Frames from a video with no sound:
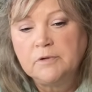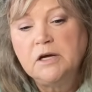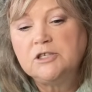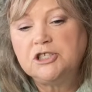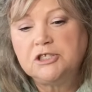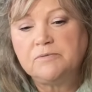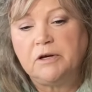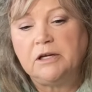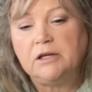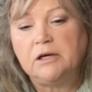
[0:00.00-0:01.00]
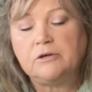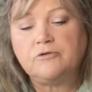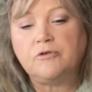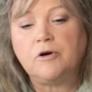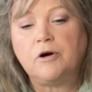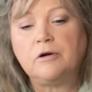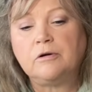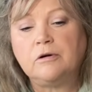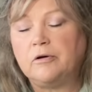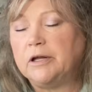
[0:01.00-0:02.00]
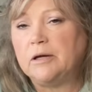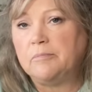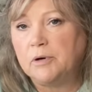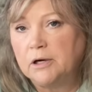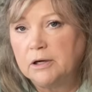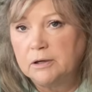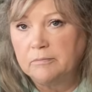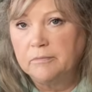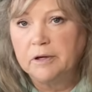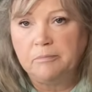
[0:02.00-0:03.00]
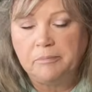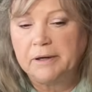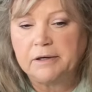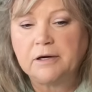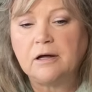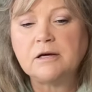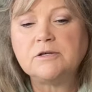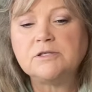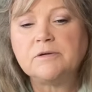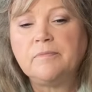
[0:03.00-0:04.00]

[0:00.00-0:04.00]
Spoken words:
She just went in the drawer, or in the book, and picked colors.